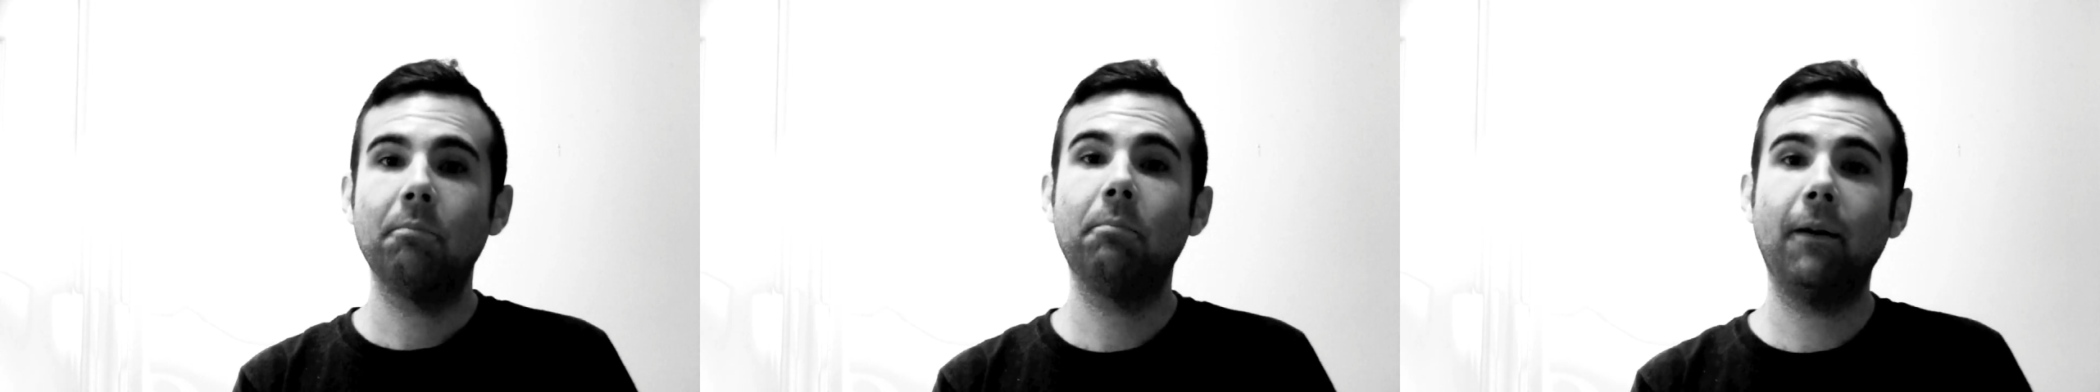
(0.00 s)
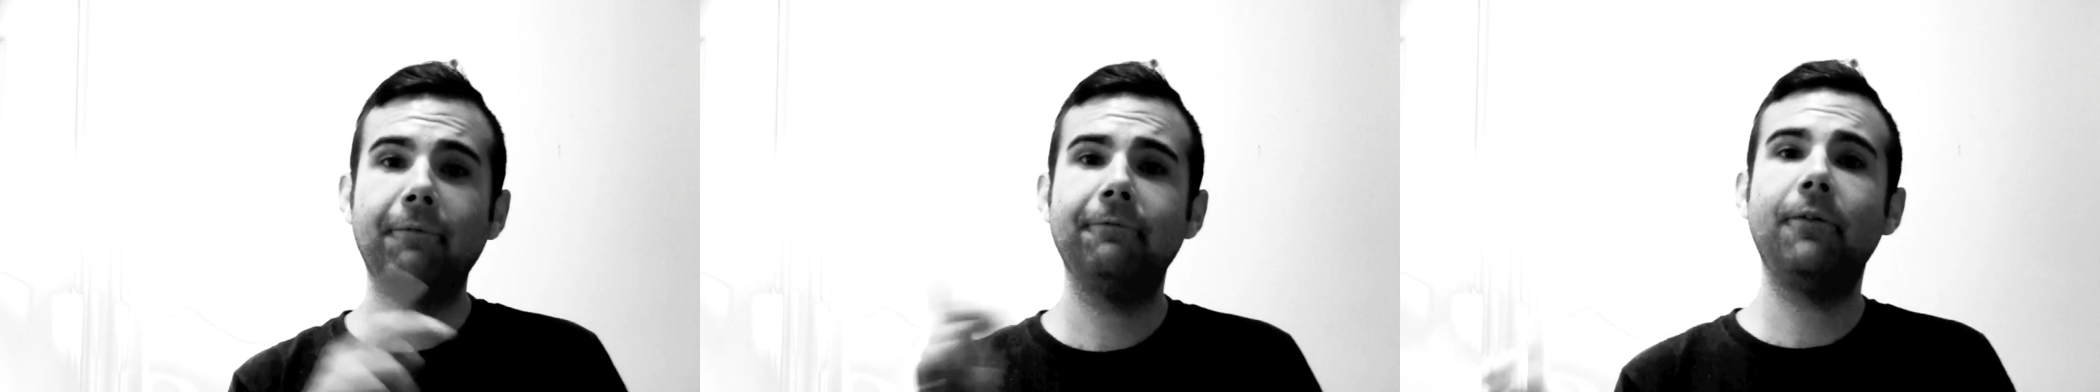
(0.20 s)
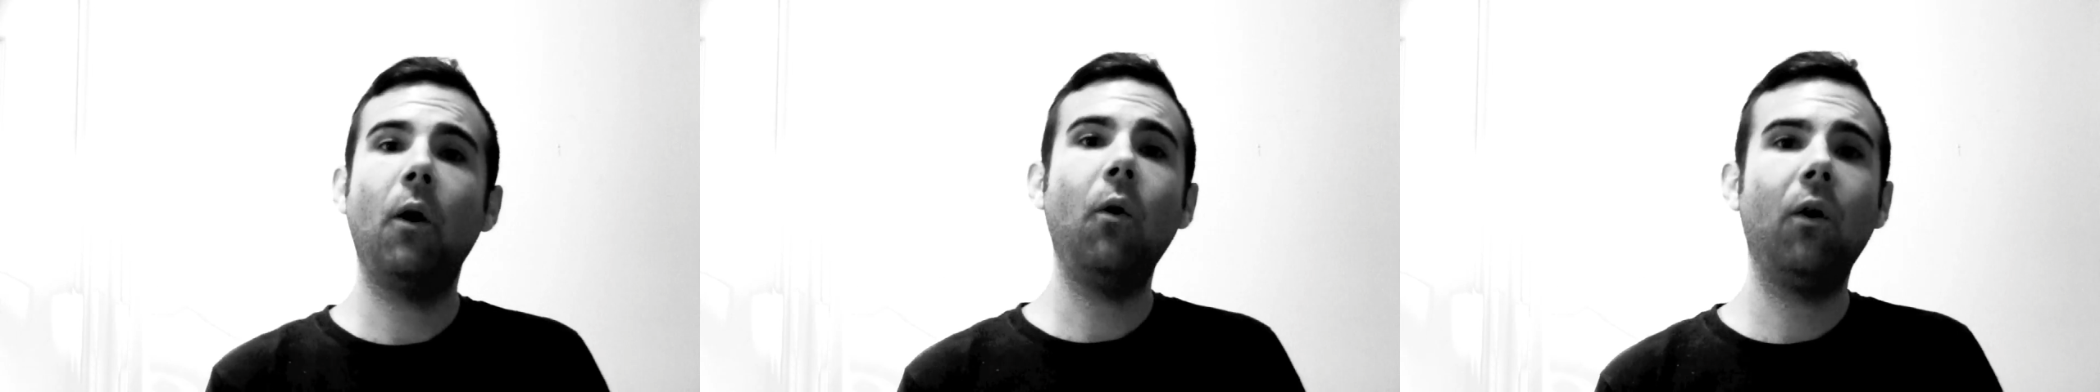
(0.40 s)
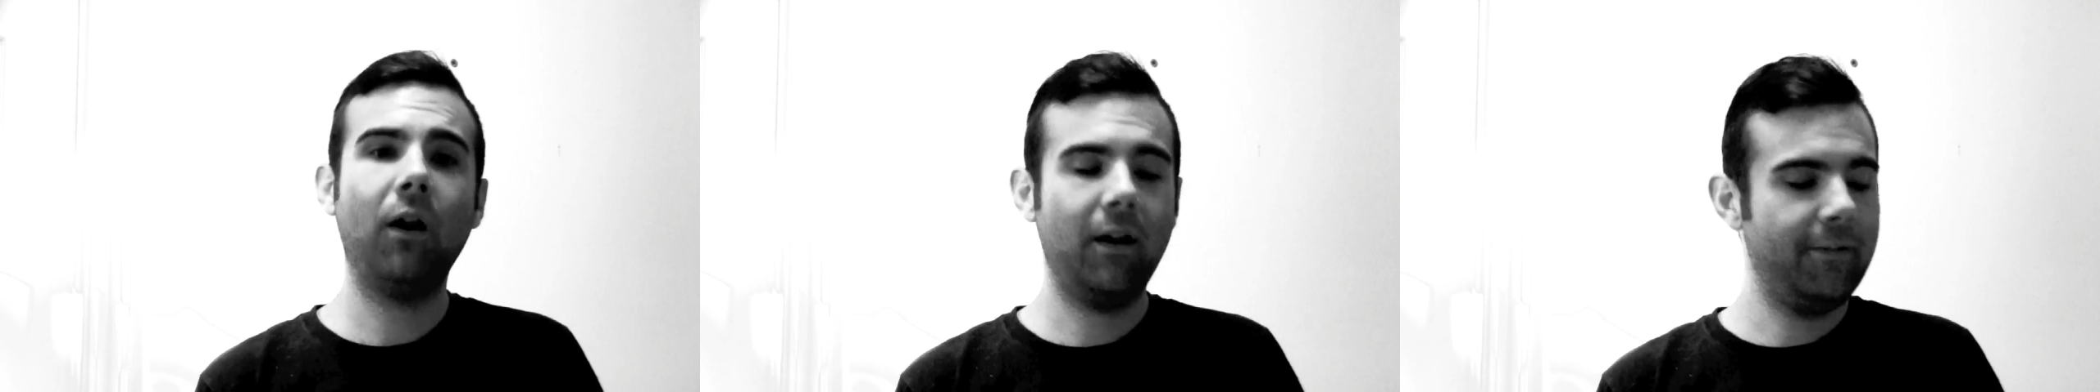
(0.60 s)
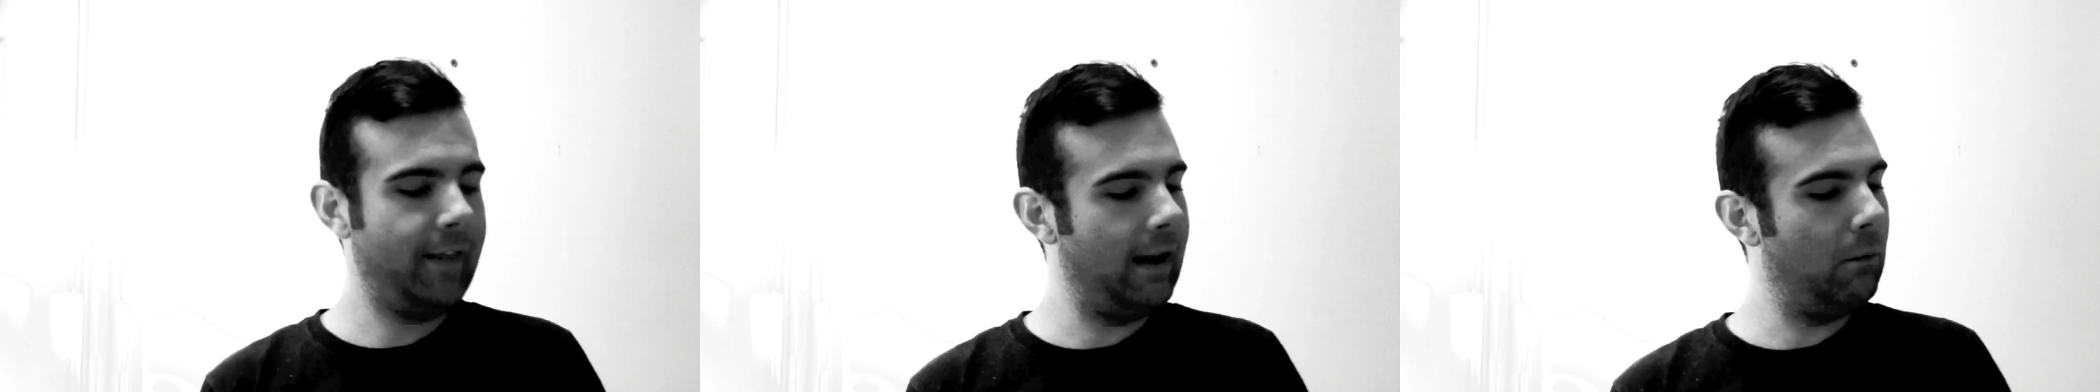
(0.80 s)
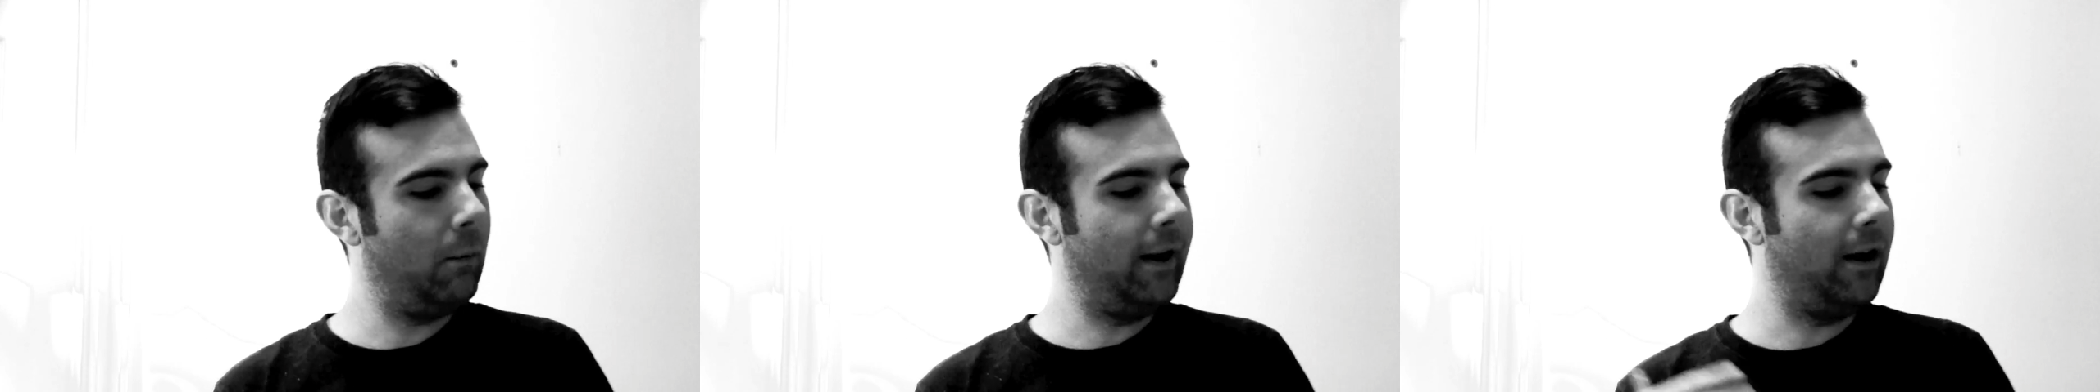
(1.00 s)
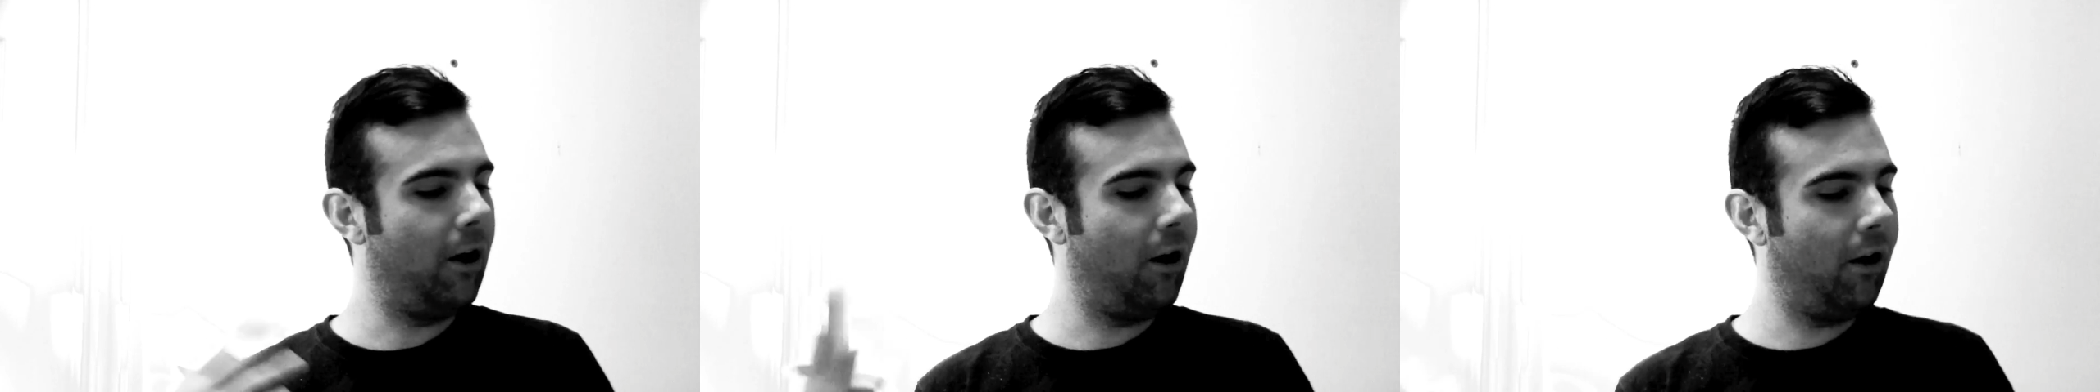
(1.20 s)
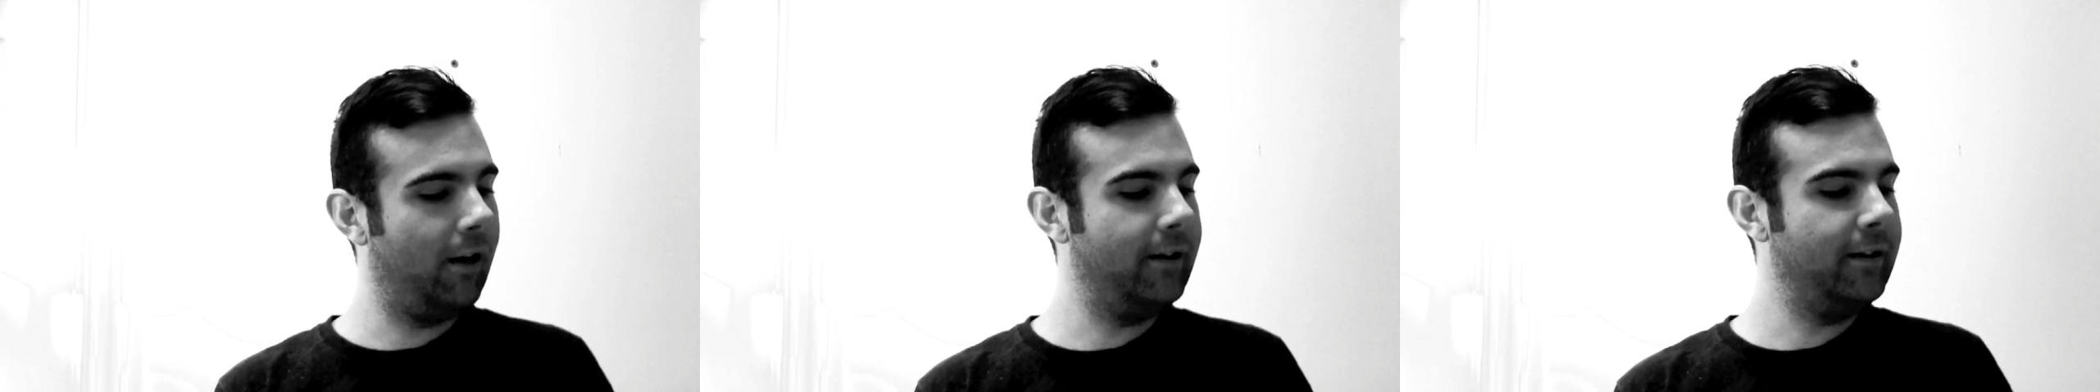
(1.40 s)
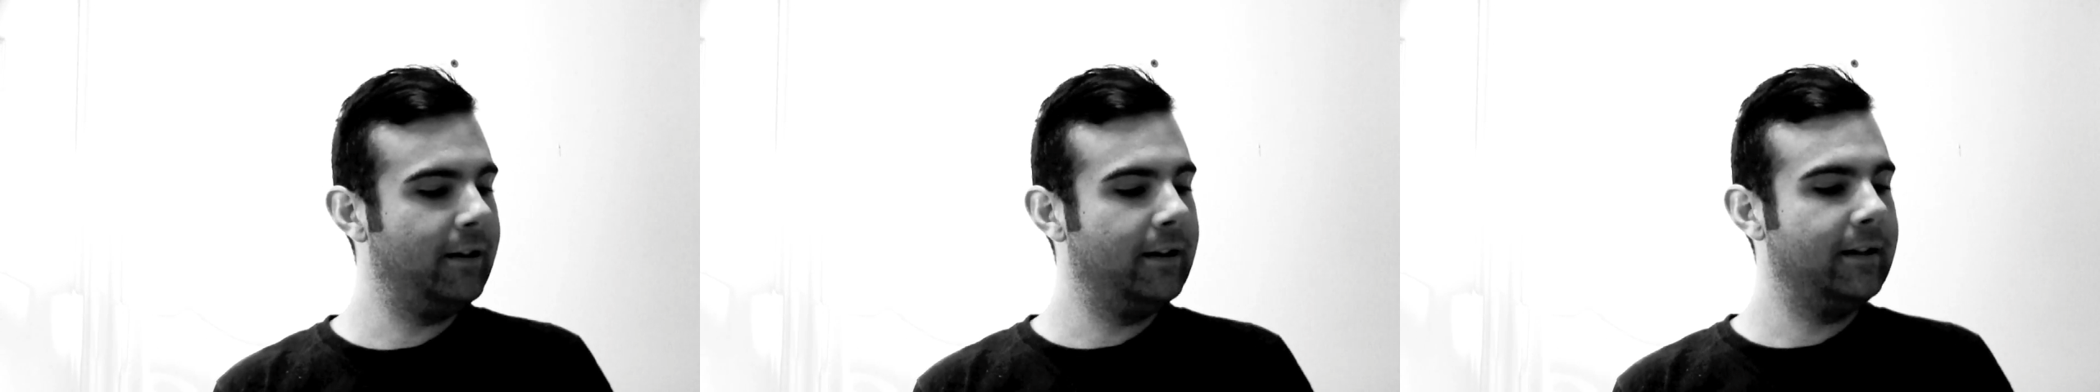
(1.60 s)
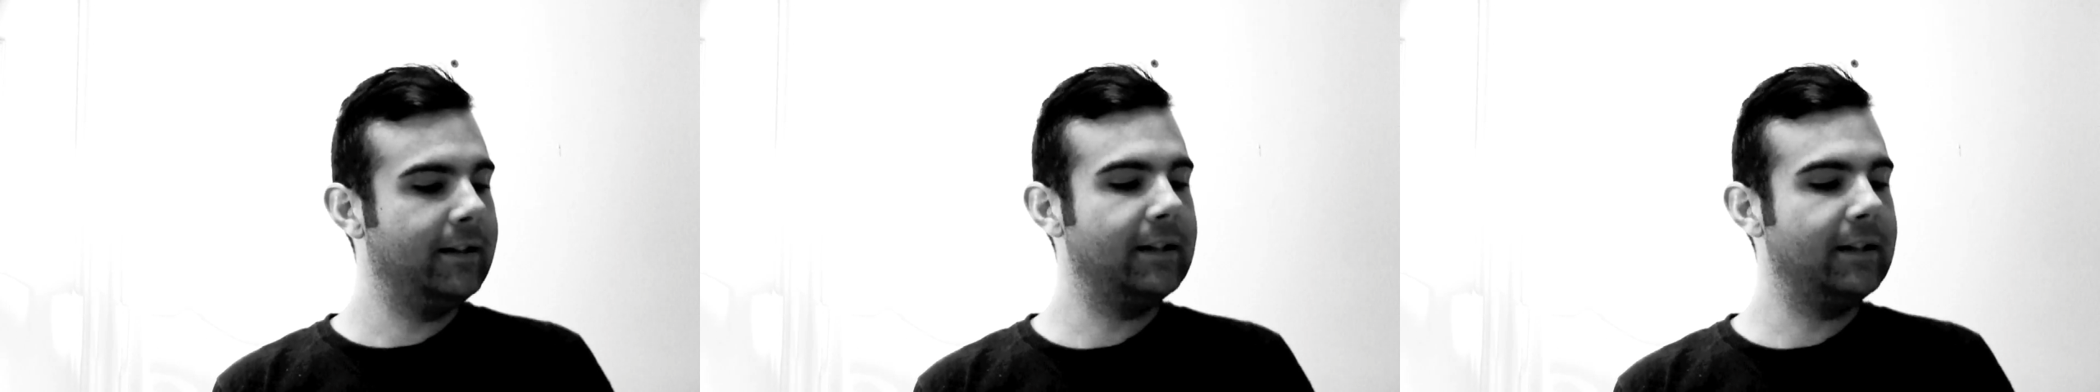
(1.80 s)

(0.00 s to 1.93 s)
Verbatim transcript: before they went on